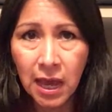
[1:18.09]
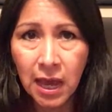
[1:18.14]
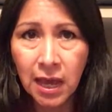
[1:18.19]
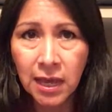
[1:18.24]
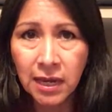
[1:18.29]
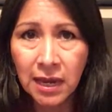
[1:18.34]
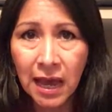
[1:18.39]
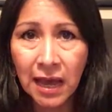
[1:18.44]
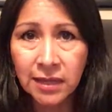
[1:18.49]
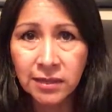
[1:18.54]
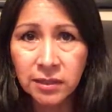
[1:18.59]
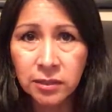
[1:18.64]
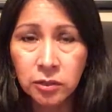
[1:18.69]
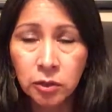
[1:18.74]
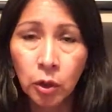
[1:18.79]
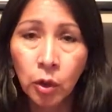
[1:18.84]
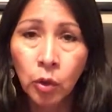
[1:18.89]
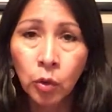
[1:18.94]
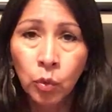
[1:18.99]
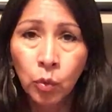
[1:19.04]
and has its
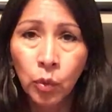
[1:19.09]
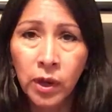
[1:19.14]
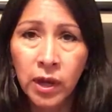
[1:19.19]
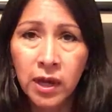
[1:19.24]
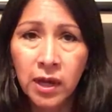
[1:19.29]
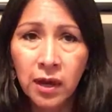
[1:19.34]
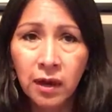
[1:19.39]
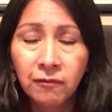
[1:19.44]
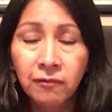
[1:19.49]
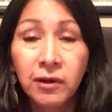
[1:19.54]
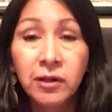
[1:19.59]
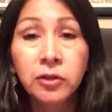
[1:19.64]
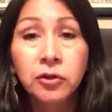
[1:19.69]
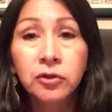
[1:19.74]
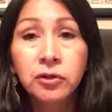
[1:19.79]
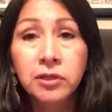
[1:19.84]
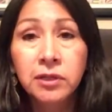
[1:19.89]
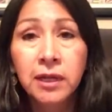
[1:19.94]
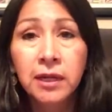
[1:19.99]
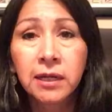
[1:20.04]
own way of
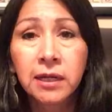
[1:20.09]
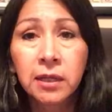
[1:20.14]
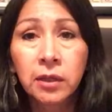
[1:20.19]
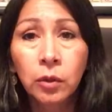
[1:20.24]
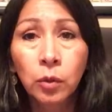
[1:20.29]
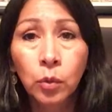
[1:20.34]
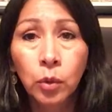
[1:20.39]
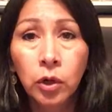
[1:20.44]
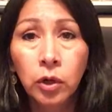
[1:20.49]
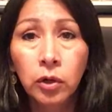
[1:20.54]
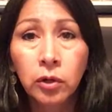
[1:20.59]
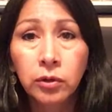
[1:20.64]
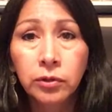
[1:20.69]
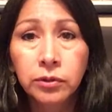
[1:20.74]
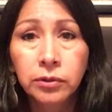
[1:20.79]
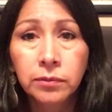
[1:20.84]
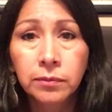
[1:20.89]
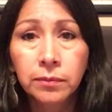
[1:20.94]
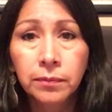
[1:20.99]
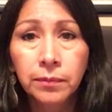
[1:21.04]
understanding the
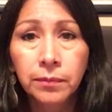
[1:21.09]
world.